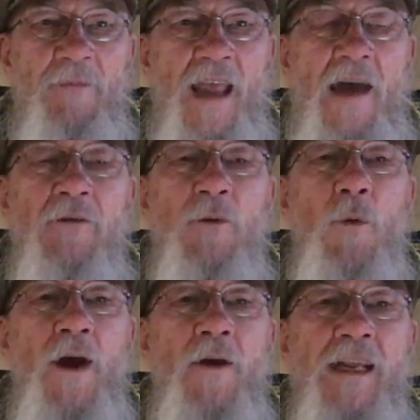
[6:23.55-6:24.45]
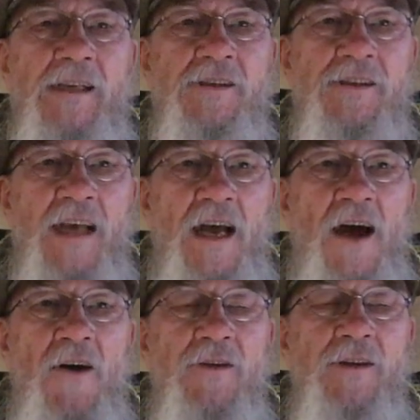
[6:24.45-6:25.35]
everywhere gets
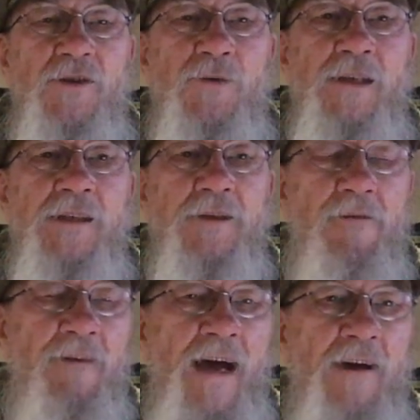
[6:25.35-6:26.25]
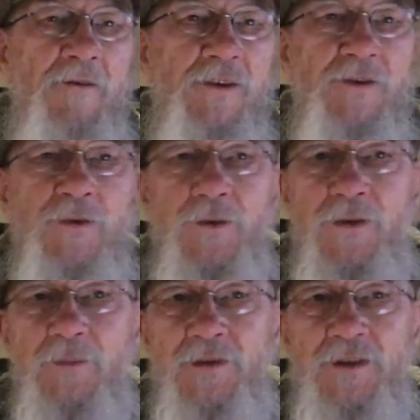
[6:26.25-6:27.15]
all the trees and flowers and
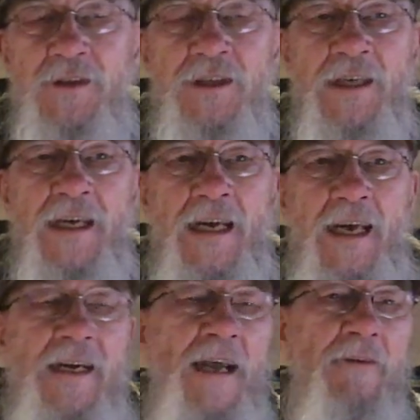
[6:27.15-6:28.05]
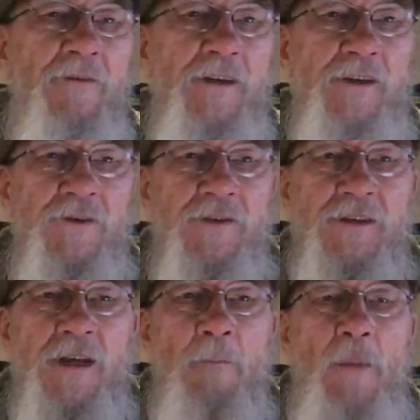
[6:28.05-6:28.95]
tulips and daffodils
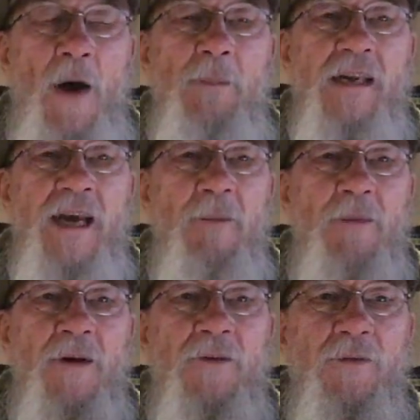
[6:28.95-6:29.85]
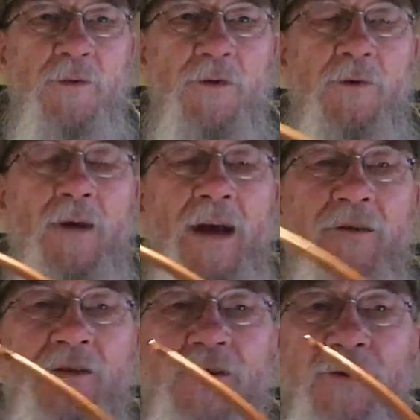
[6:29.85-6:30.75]
popping up through the
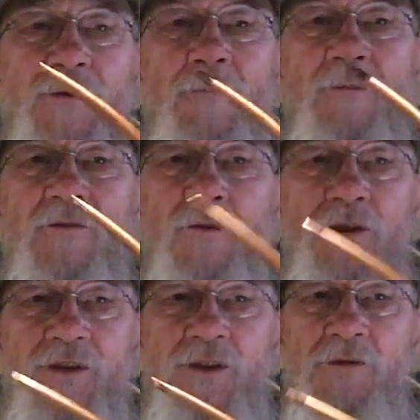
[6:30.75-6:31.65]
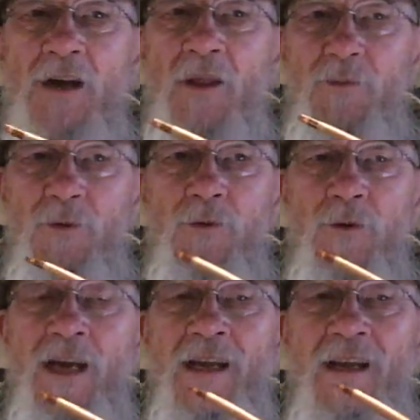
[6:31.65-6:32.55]
ground soon. Of course, not through
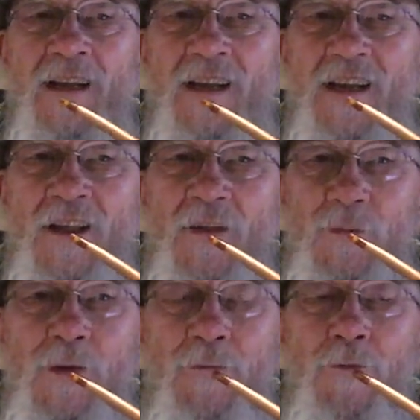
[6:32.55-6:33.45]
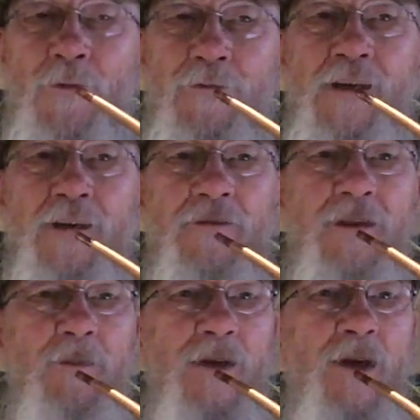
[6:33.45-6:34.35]
3 or 4 feet of
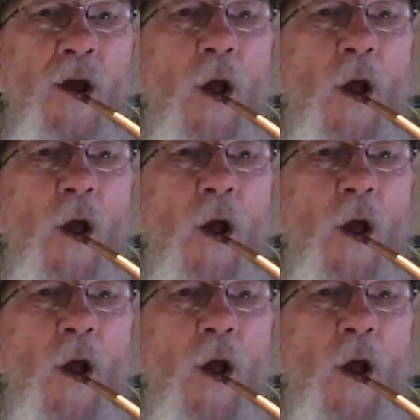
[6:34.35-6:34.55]
it, but